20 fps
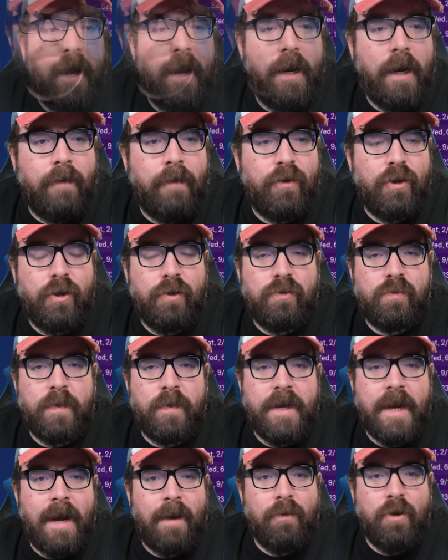In other news,
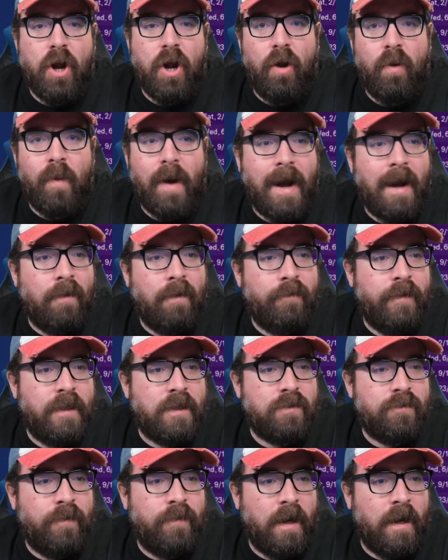we now know what our
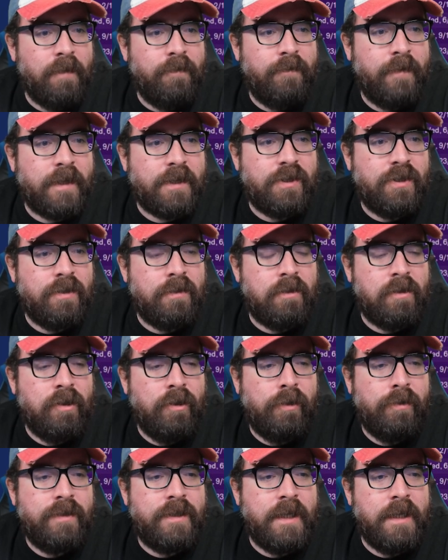first 5 fixtures of the
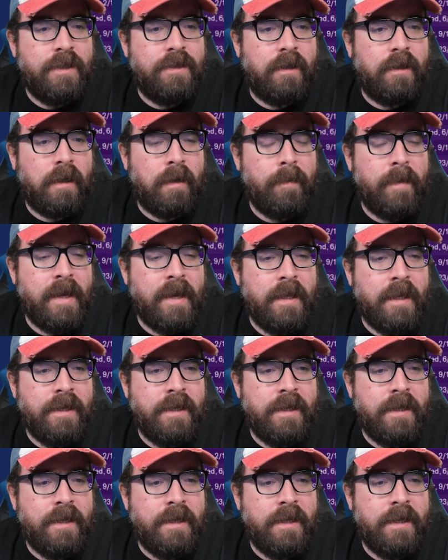new season are going to be.